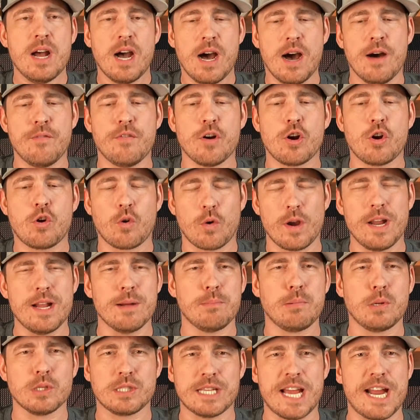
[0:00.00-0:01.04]
of
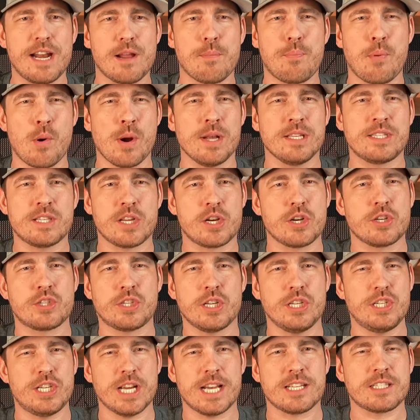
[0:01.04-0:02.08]
agreeable data points that are
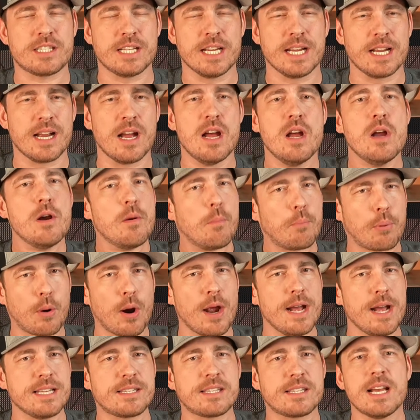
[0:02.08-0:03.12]
suggesting
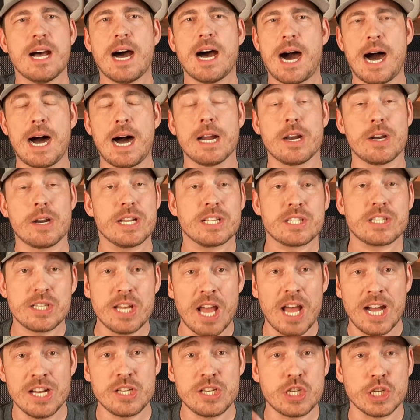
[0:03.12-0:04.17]
price higher. And it's
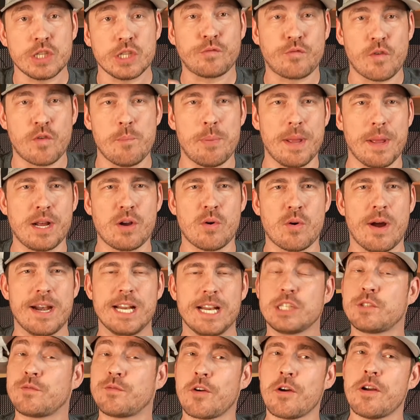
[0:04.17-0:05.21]
not just for Bitcoin,
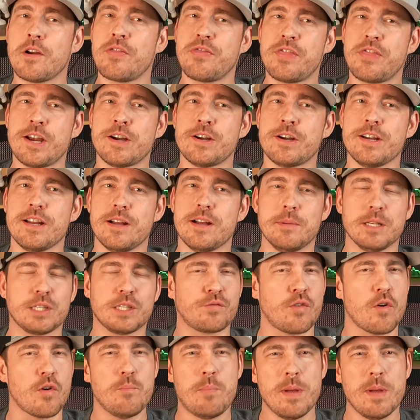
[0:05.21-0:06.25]
it's for Ethereum, it's
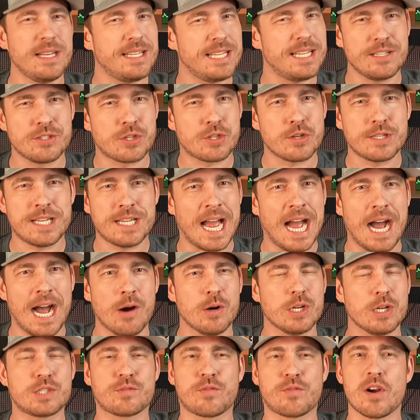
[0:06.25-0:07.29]
for BitTensor Tau,
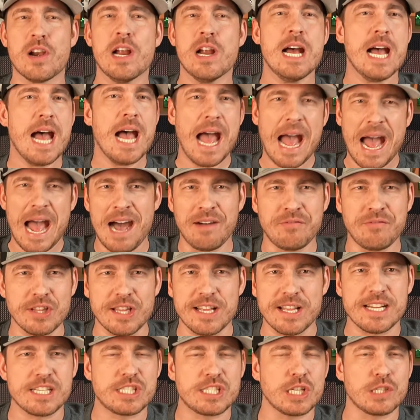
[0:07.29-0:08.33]
it's for
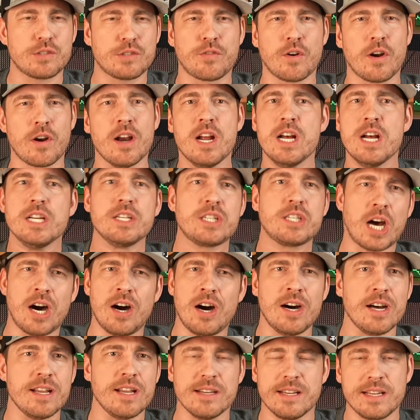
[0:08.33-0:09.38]
Avalanche, it's for
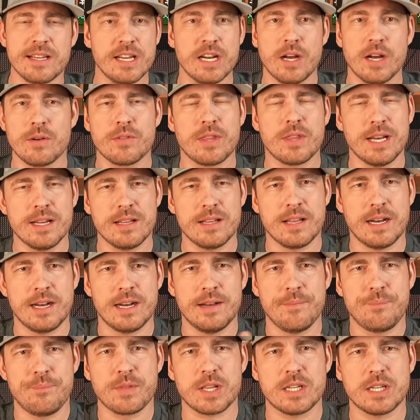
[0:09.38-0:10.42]
TON,
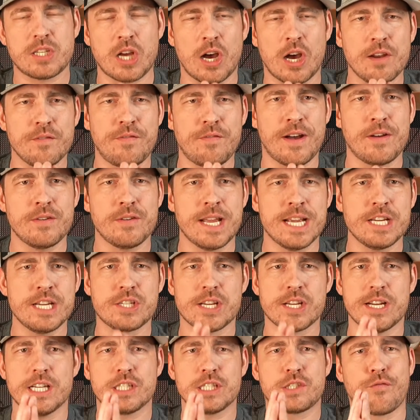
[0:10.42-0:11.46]
the TON
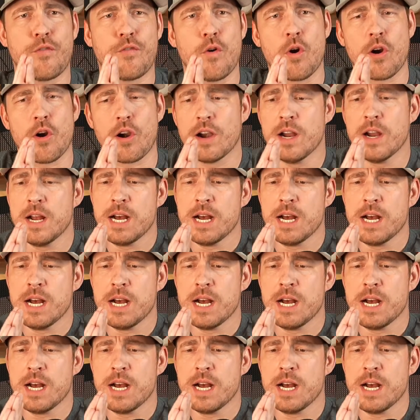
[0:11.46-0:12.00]
Foundation, it's for